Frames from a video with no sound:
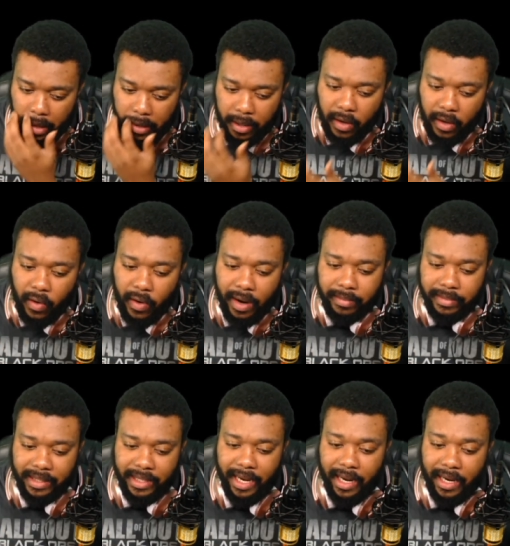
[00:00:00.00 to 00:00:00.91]
you know what I'm
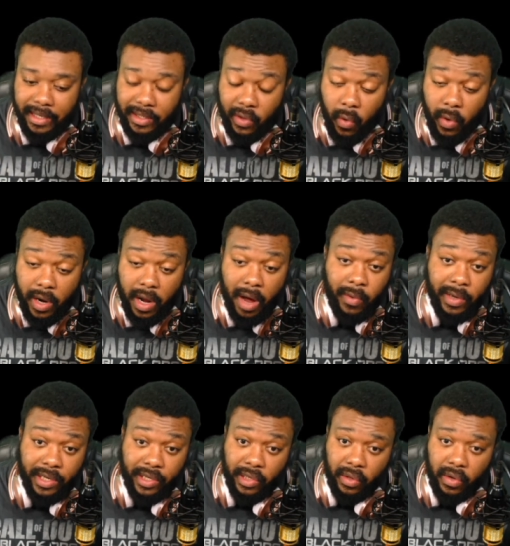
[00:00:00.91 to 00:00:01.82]
saying, that's going on
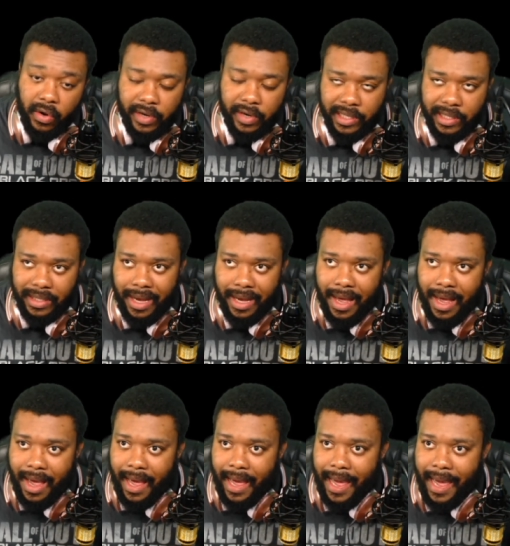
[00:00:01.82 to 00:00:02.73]
with Dolores
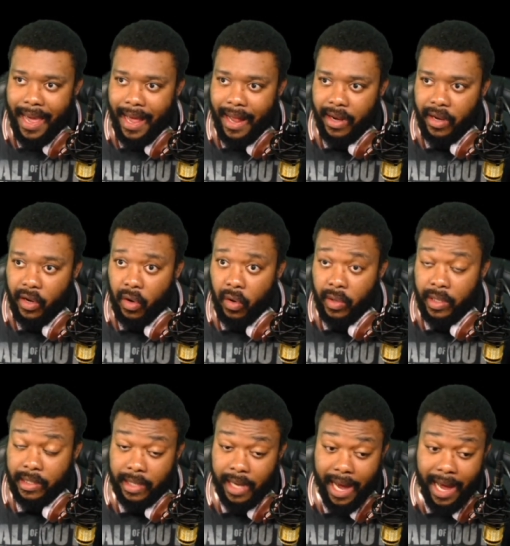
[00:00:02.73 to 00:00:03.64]
and, you know,
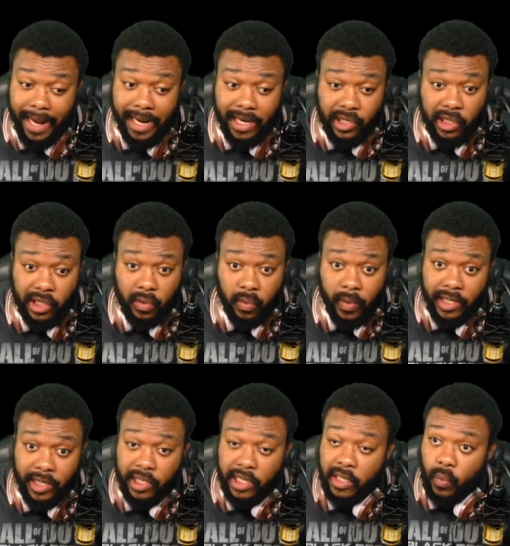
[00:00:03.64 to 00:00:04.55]
this guy that she's
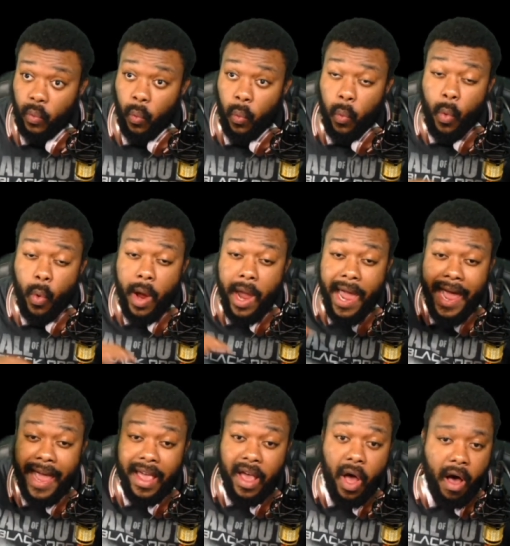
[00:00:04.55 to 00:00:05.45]
with, she's
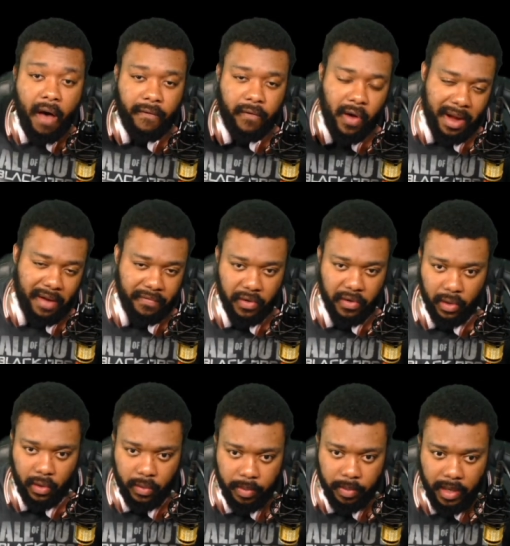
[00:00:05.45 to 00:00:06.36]
way off out of her
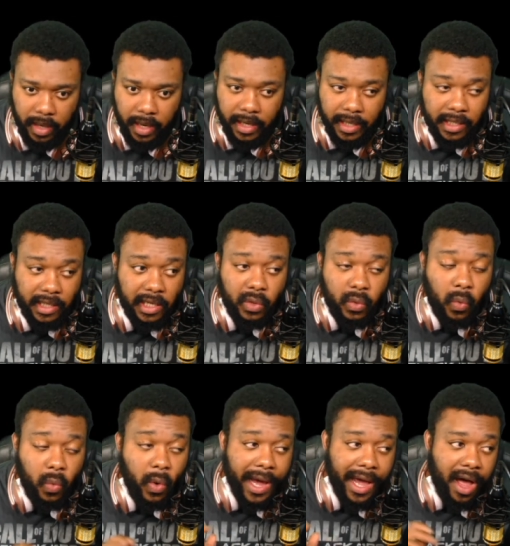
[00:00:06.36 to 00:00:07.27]
loop. She's
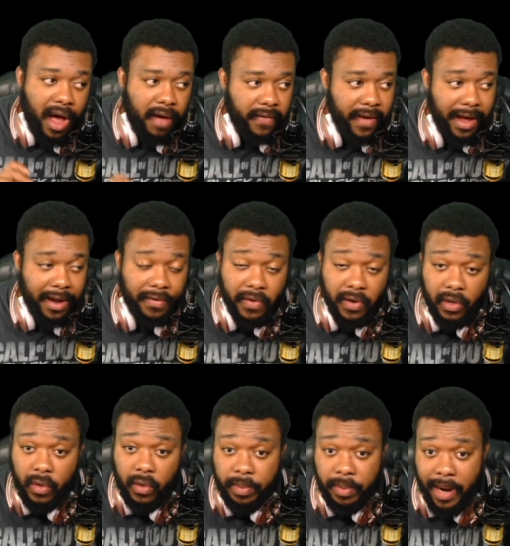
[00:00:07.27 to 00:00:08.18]
way off out of her
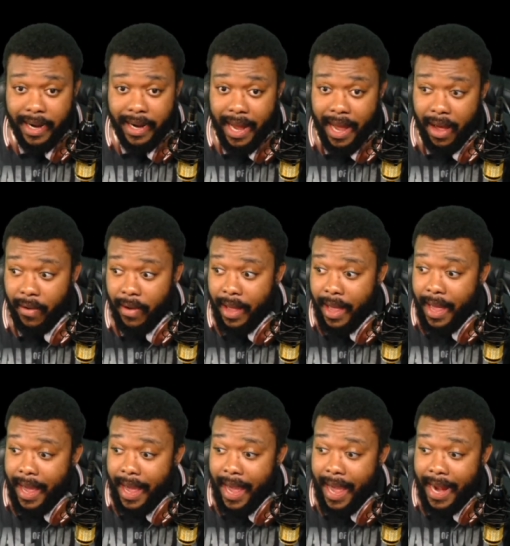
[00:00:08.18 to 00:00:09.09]
loop right now,
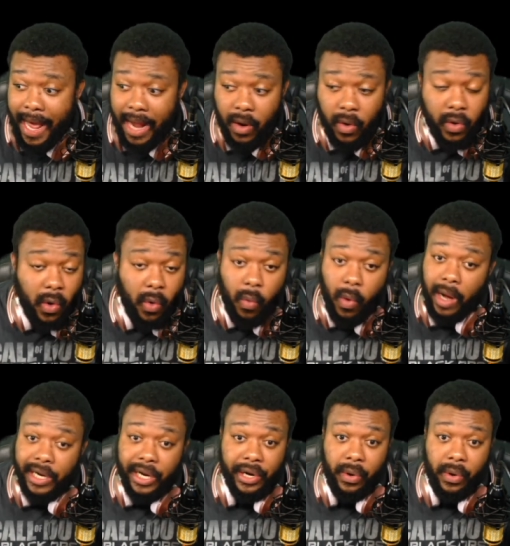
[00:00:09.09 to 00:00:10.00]
and I don't know
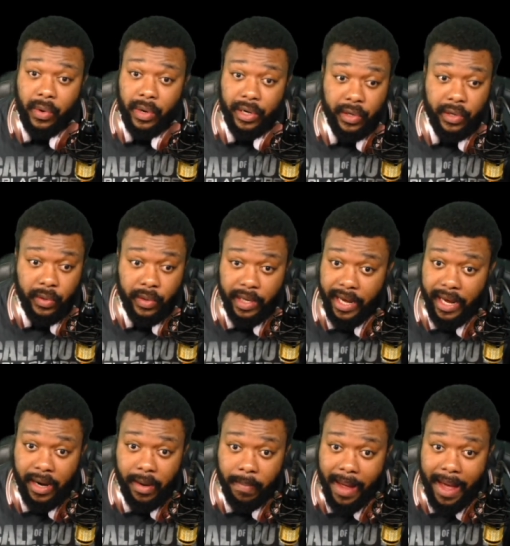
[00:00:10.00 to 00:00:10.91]
what they're going to do to
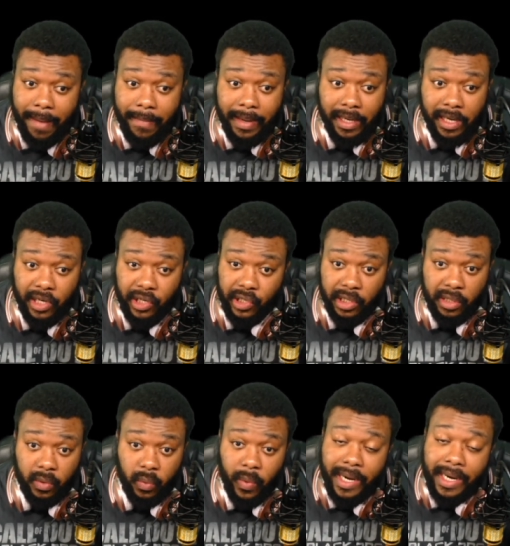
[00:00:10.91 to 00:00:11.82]
get her back, because
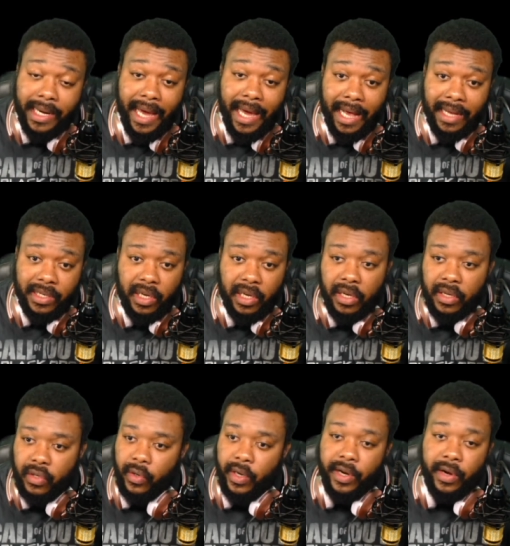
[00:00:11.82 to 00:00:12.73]
she's with a guest,
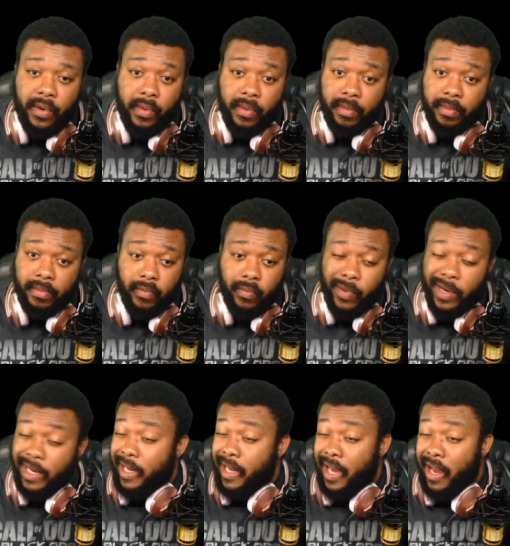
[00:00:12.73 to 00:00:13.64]
so they don't
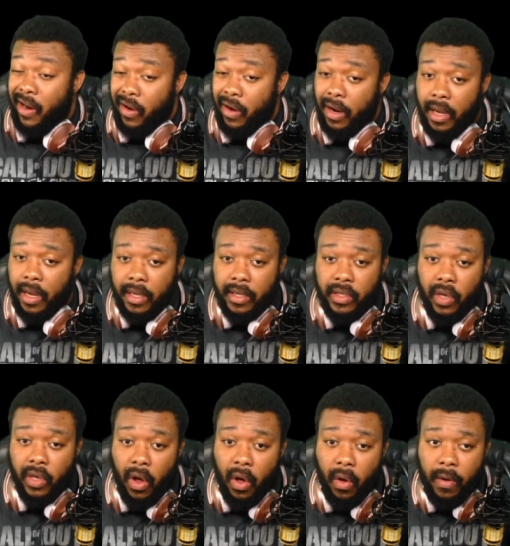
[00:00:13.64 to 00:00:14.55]
really care.
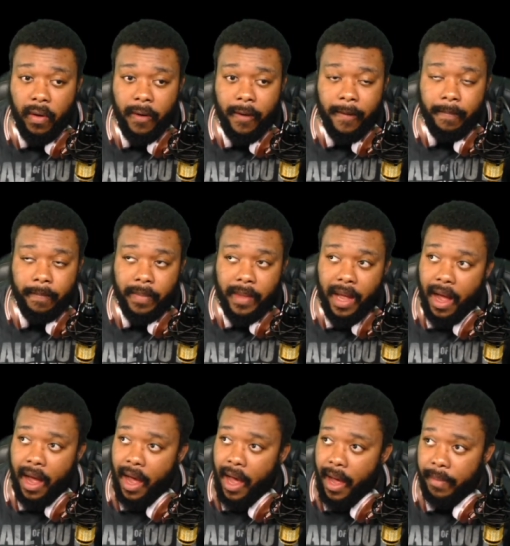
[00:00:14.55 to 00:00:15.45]
So
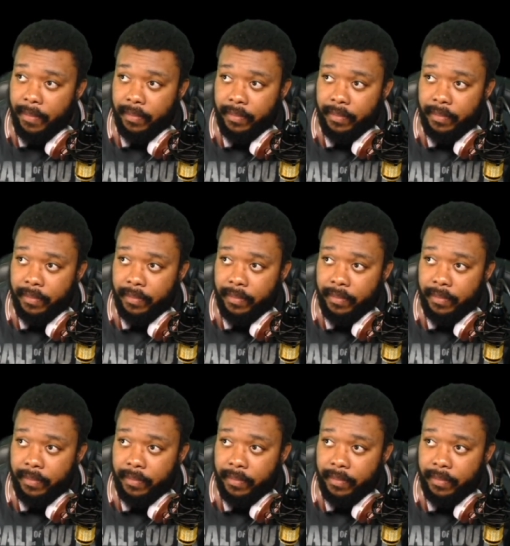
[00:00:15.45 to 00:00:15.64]
I